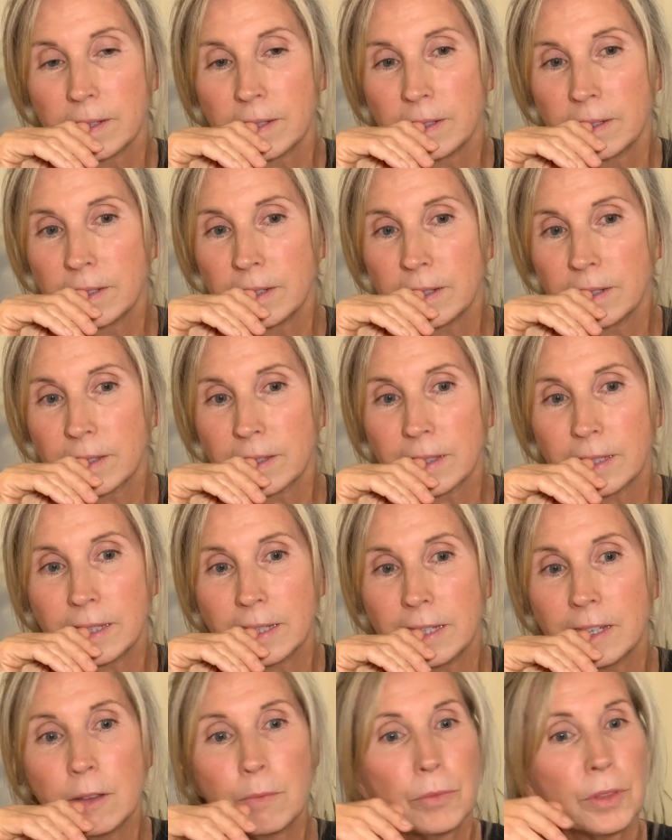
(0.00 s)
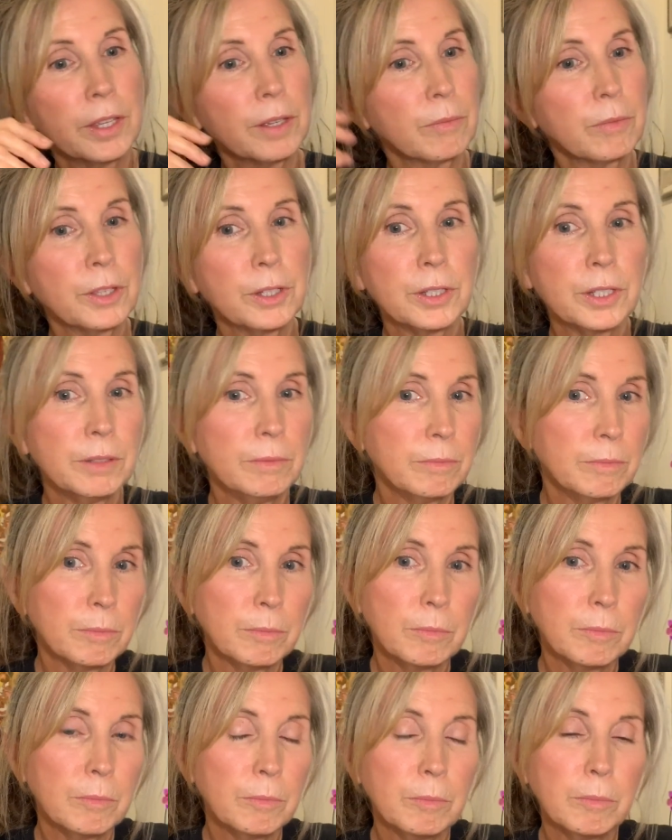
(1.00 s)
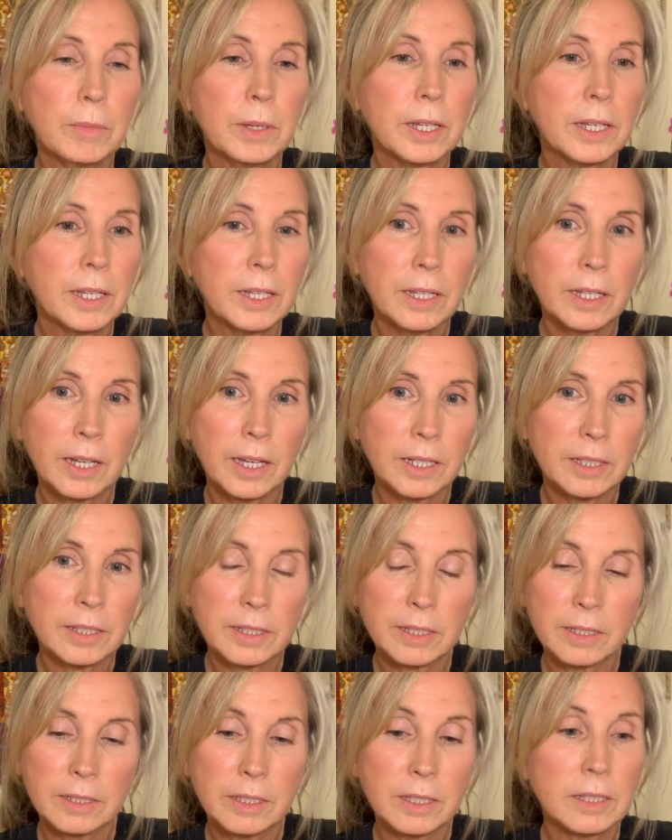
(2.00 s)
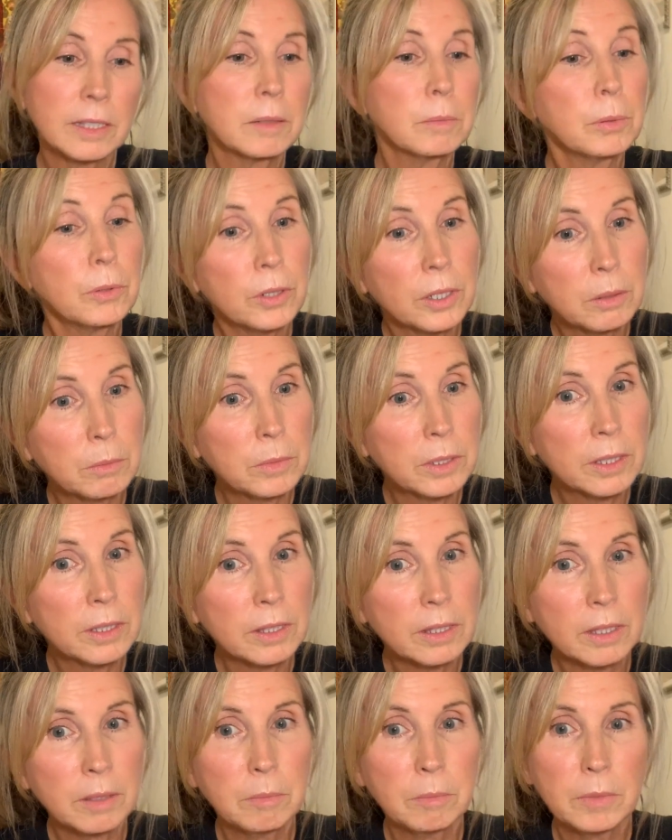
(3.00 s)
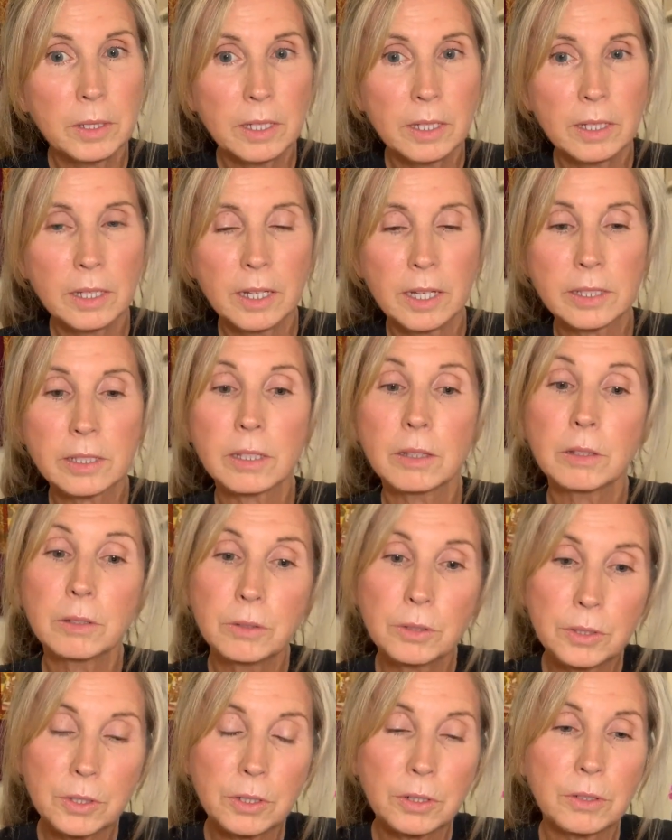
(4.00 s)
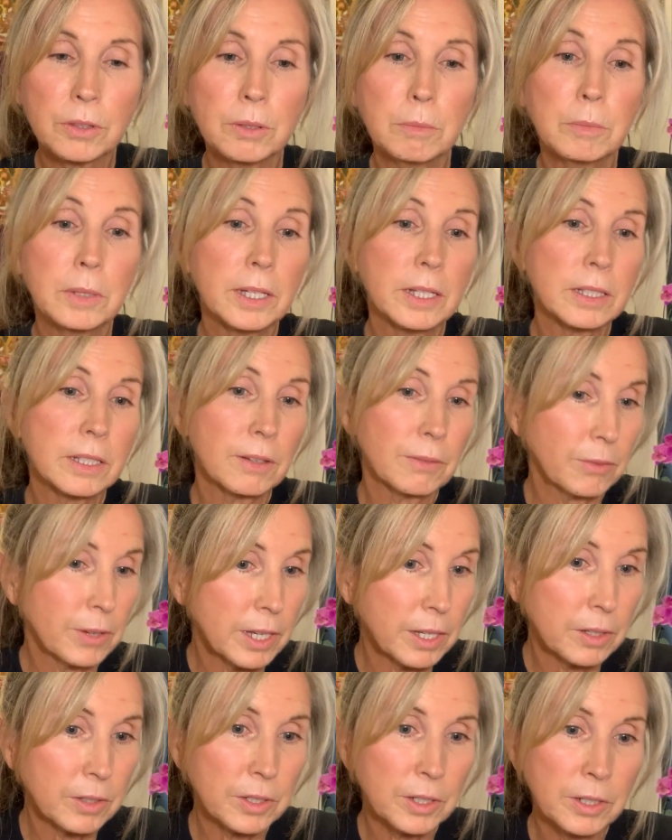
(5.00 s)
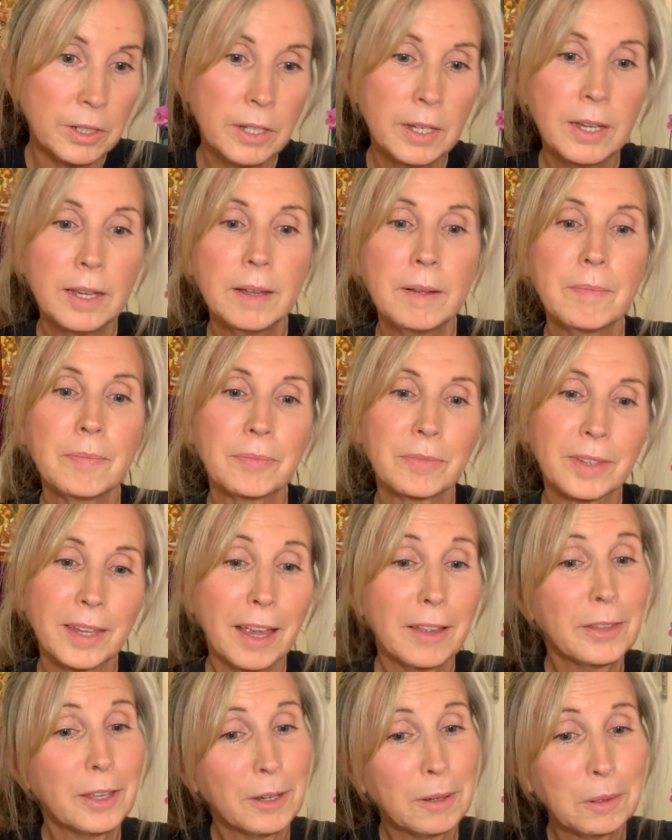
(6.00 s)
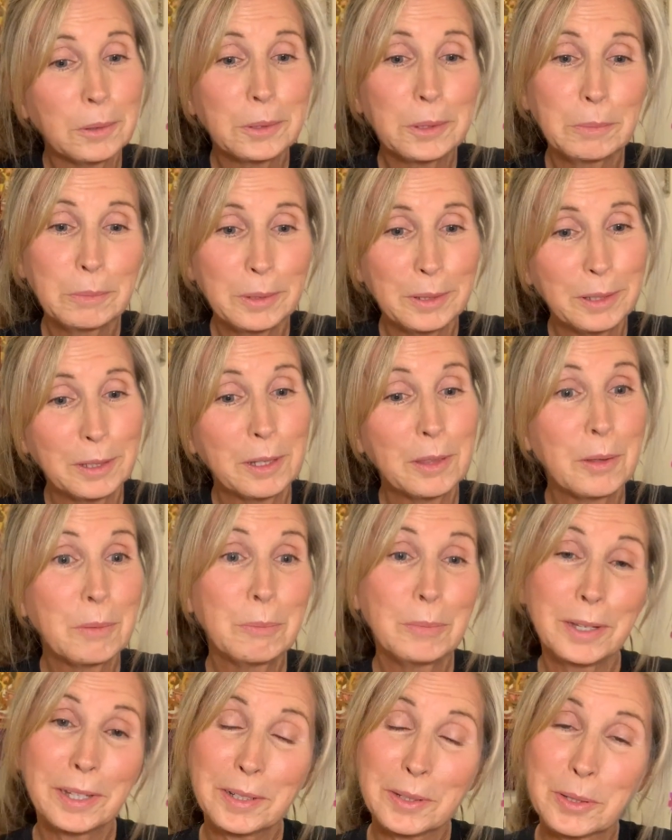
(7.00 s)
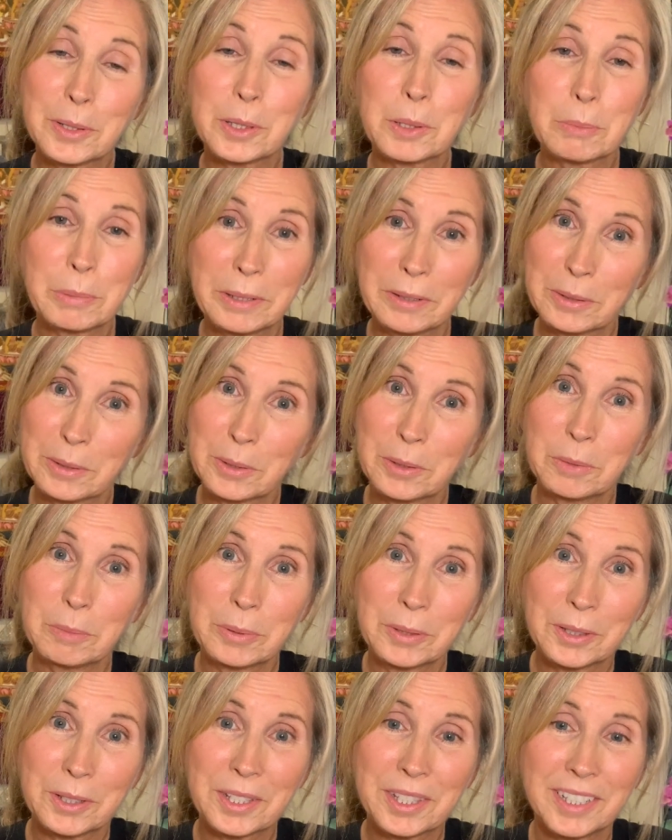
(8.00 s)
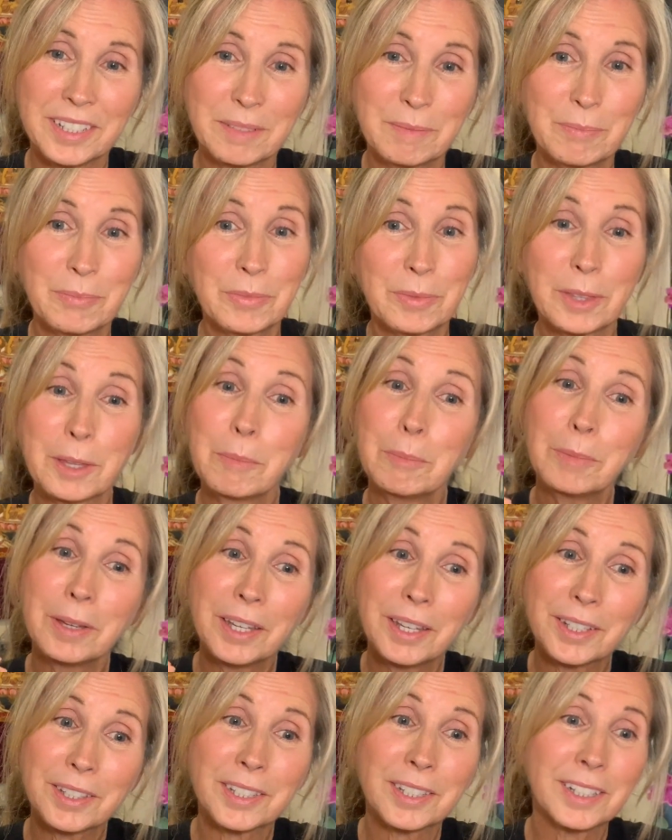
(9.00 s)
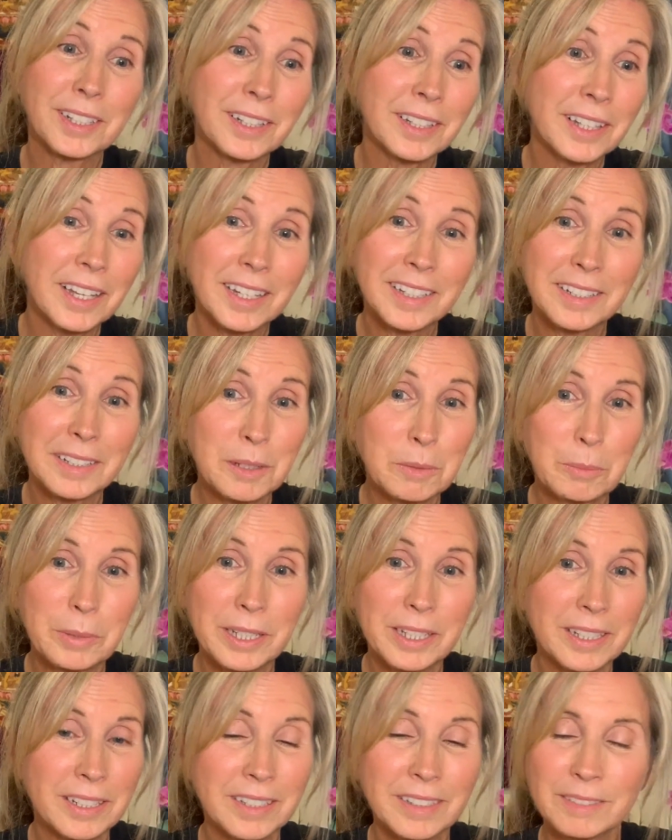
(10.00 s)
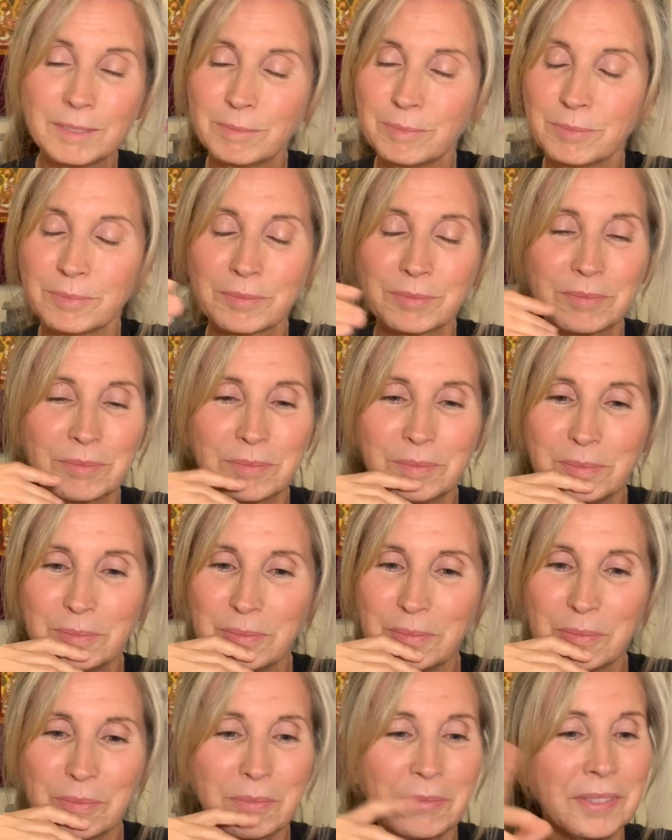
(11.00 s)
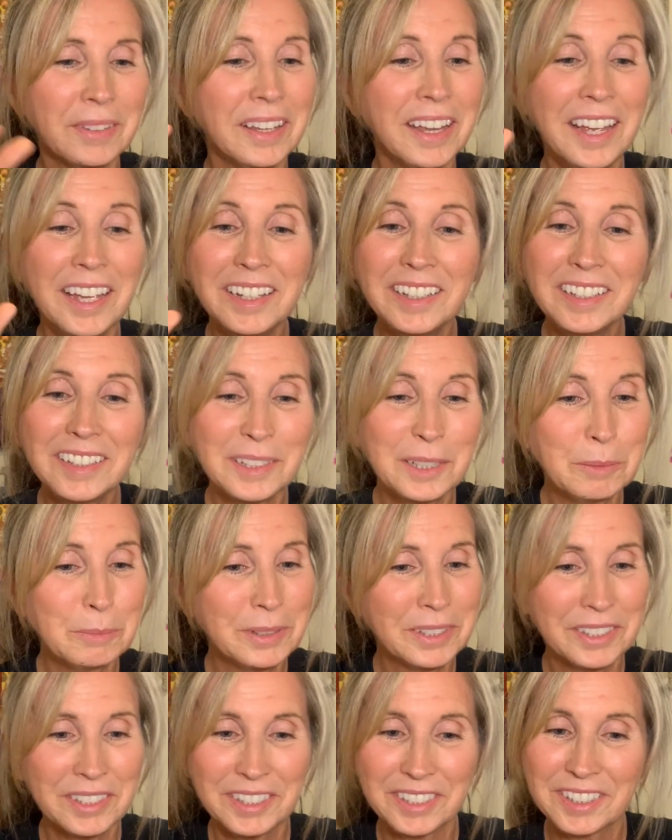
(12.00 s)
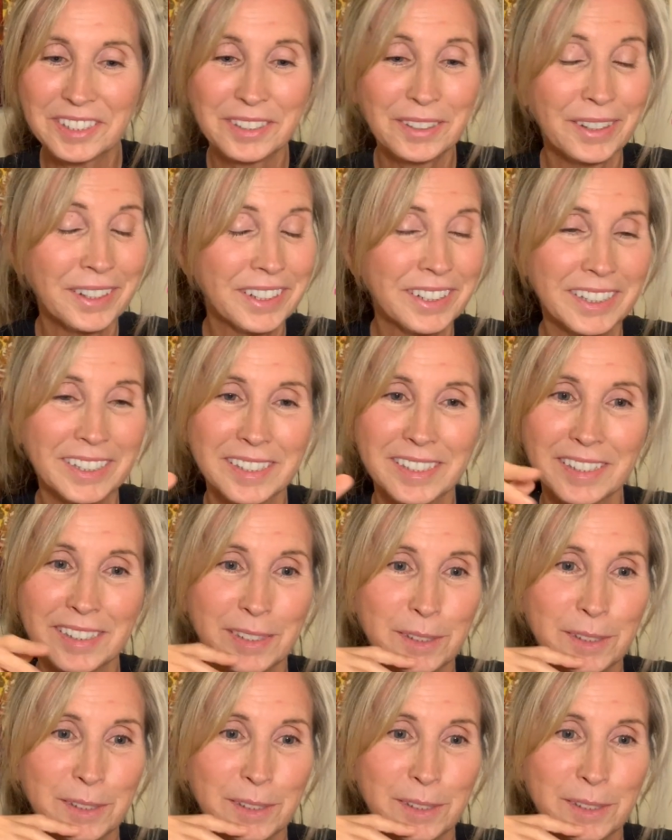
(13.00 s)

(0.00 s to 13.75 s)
You know, the me as a disappointment, the me as a loser, the me as a failure, and then ultimately the me as a spiritual person, the me as an enlightened being. Any image is not it.